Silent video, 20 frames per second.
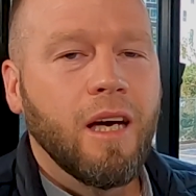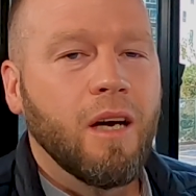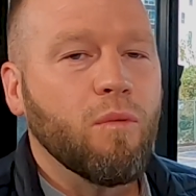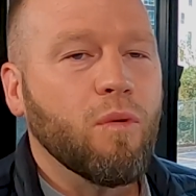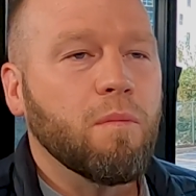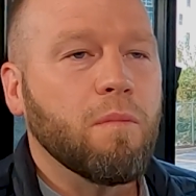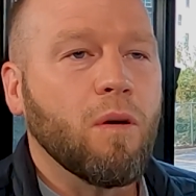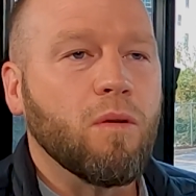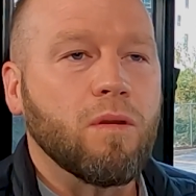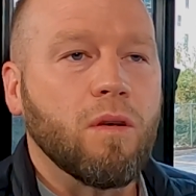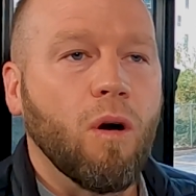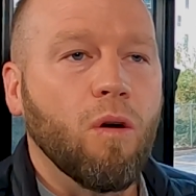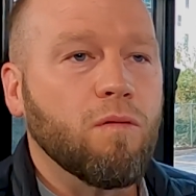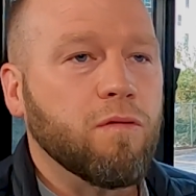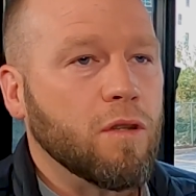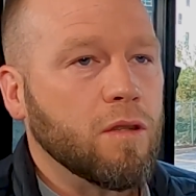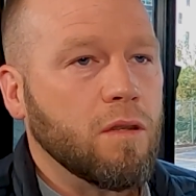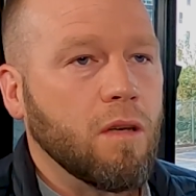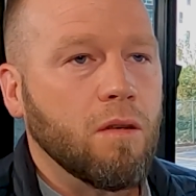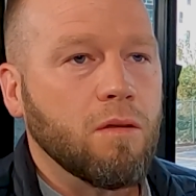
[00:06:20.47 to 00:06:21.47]
We both
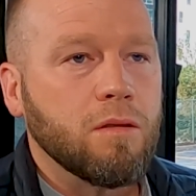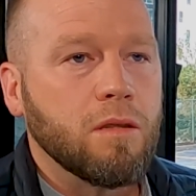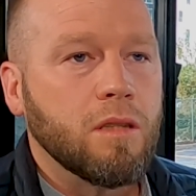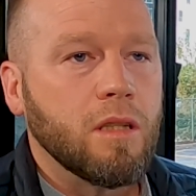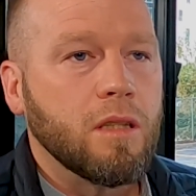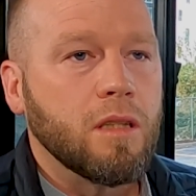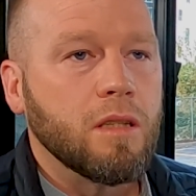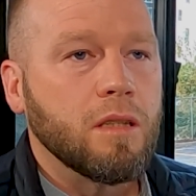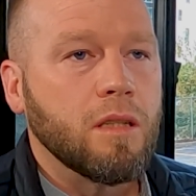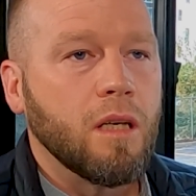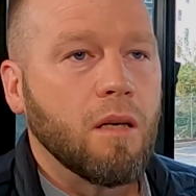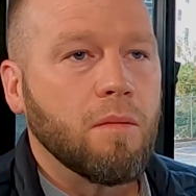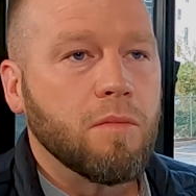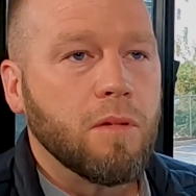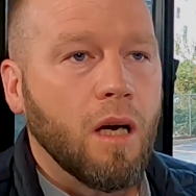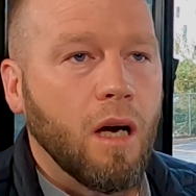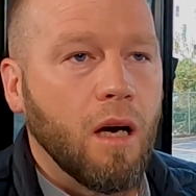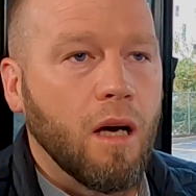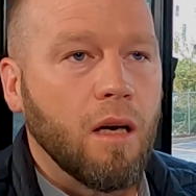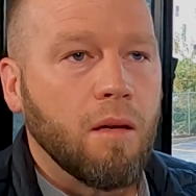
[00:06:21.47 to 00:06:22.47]
overdosed at the same
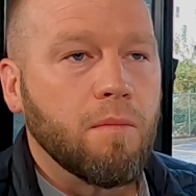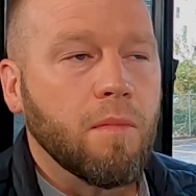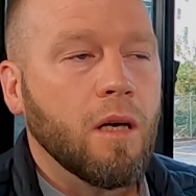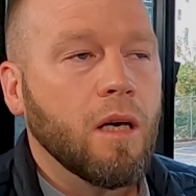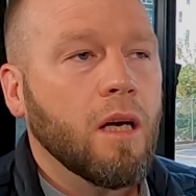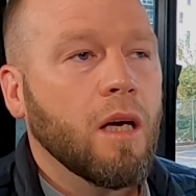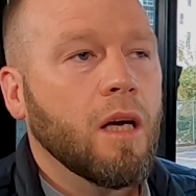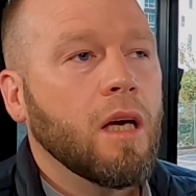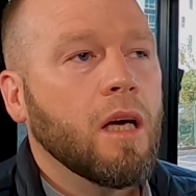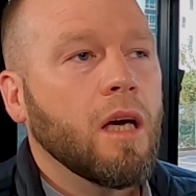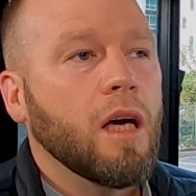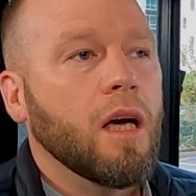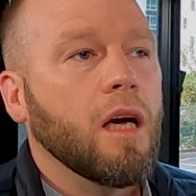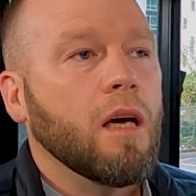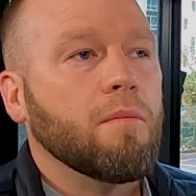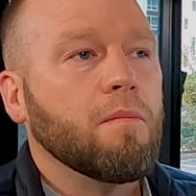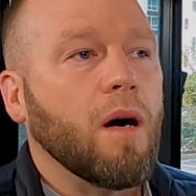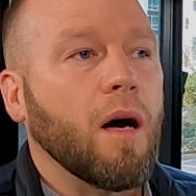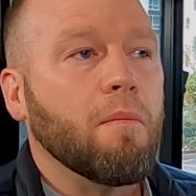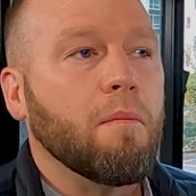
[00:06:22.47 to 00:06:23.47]
time,
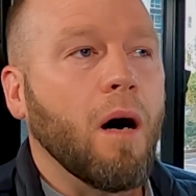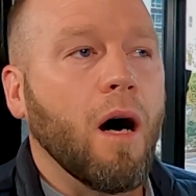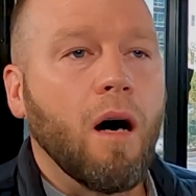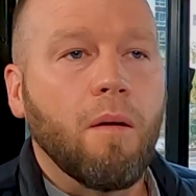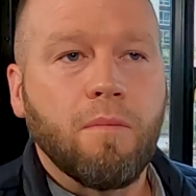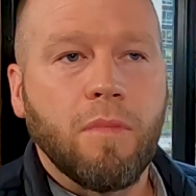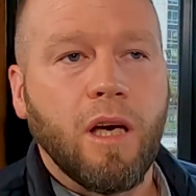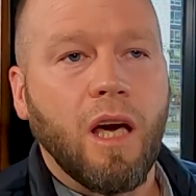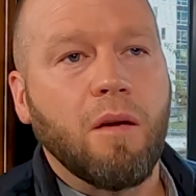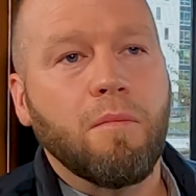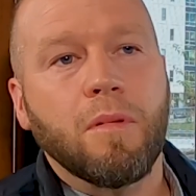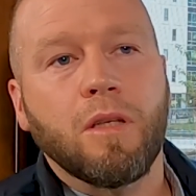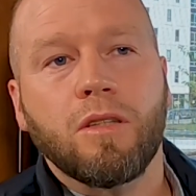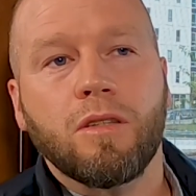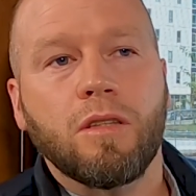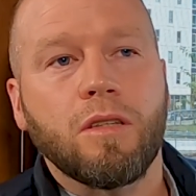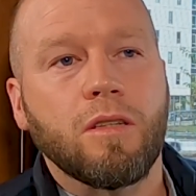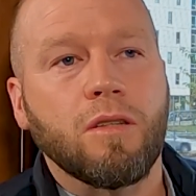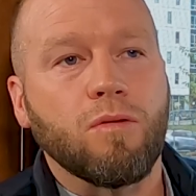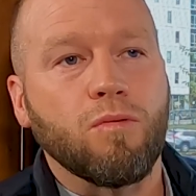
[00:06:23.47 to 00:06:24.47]
and my mom came
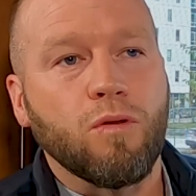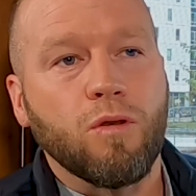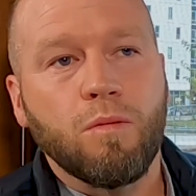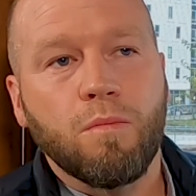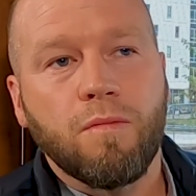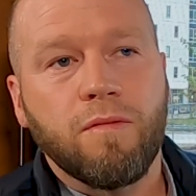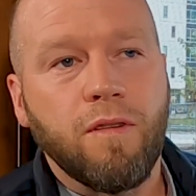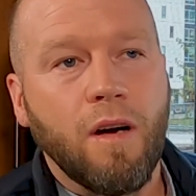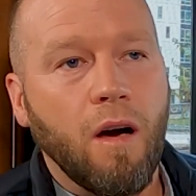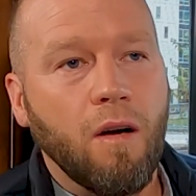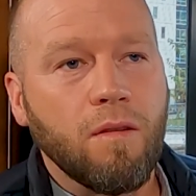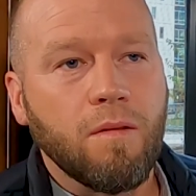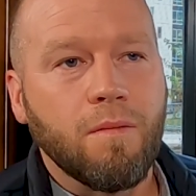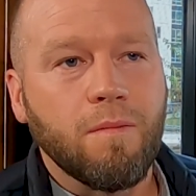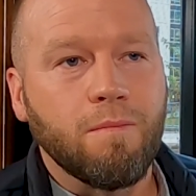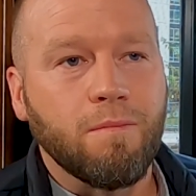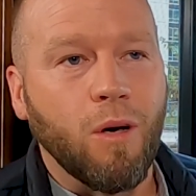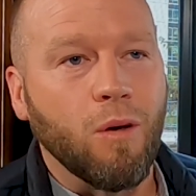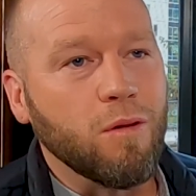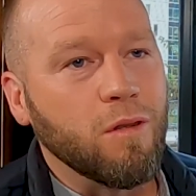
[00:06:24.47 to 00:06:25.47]
into the room,
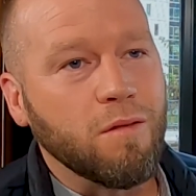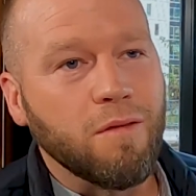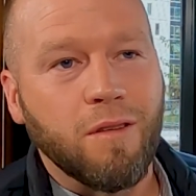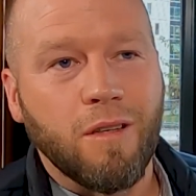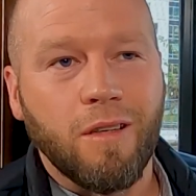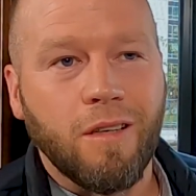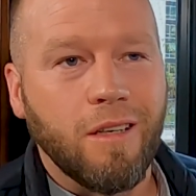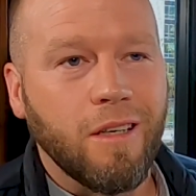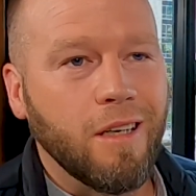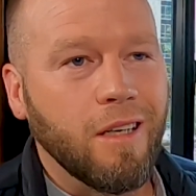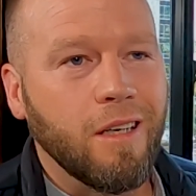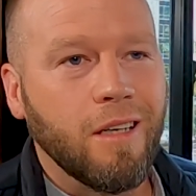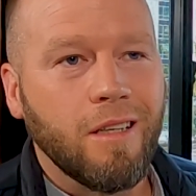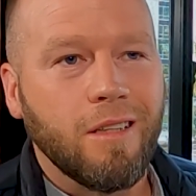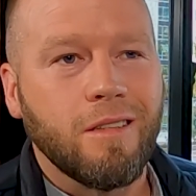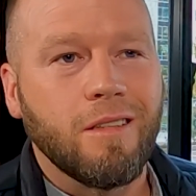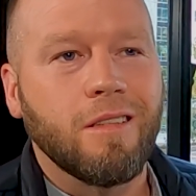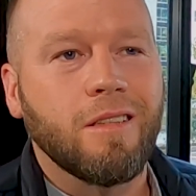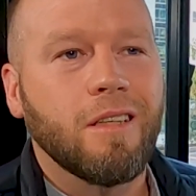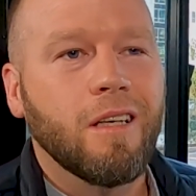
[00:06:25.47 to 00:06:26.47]
found both of her
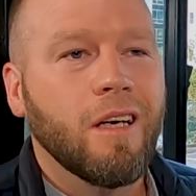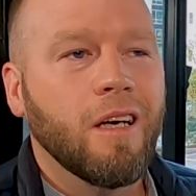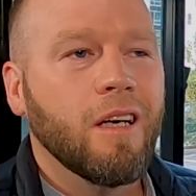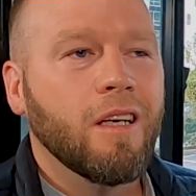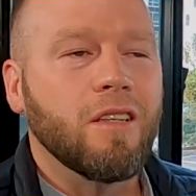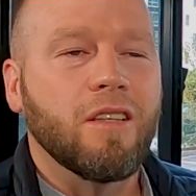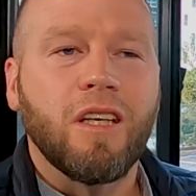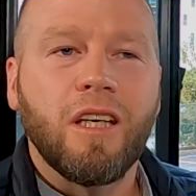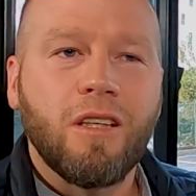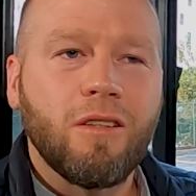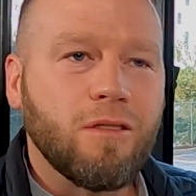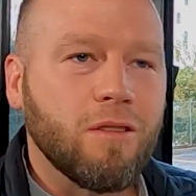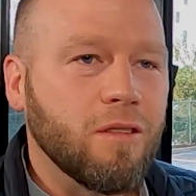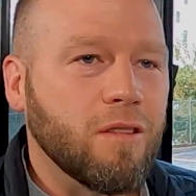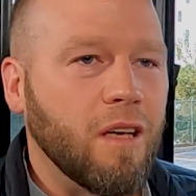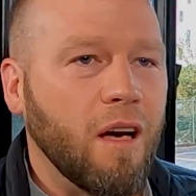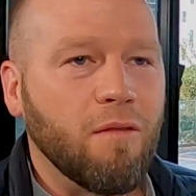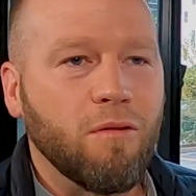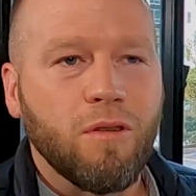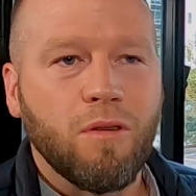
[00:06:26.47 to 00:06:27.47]
kids,
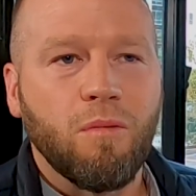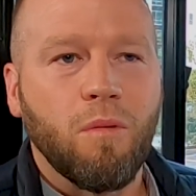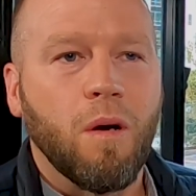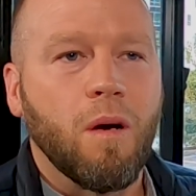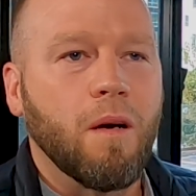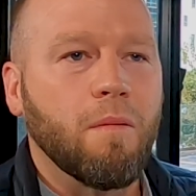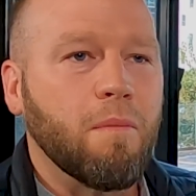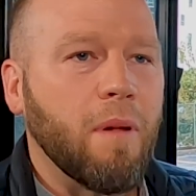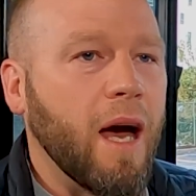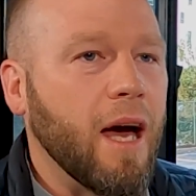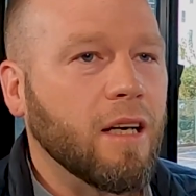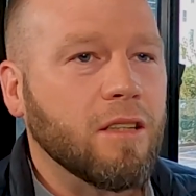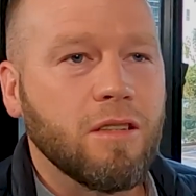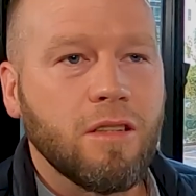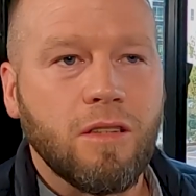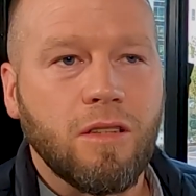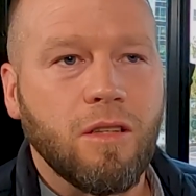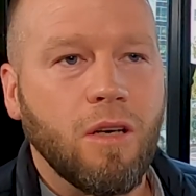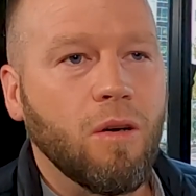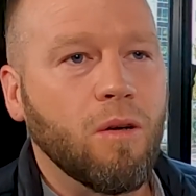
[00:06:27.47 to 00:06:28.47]
needles everywhere, bags
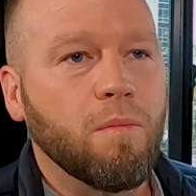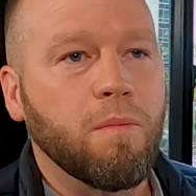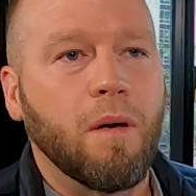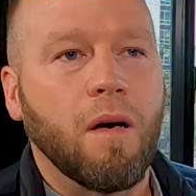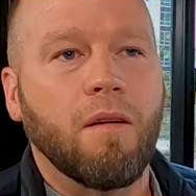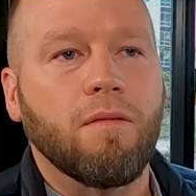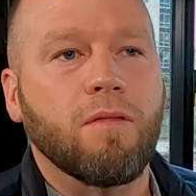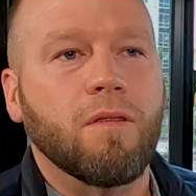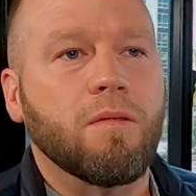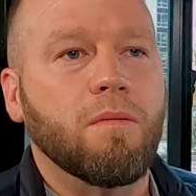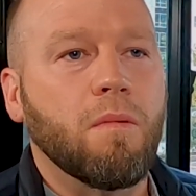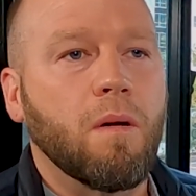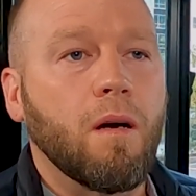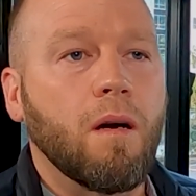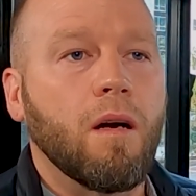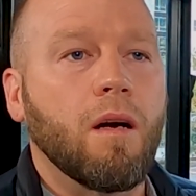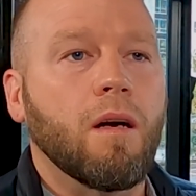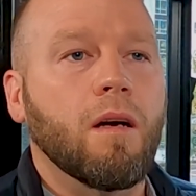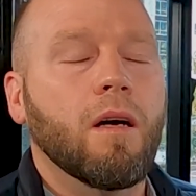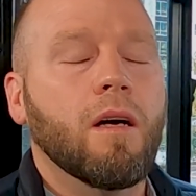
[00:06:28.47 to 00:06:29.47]
of dope
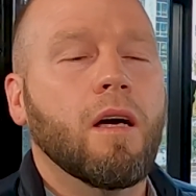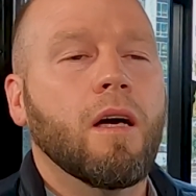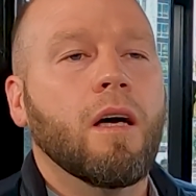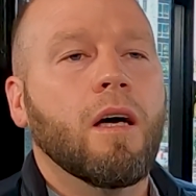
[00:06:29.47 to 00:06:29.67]
everywhere.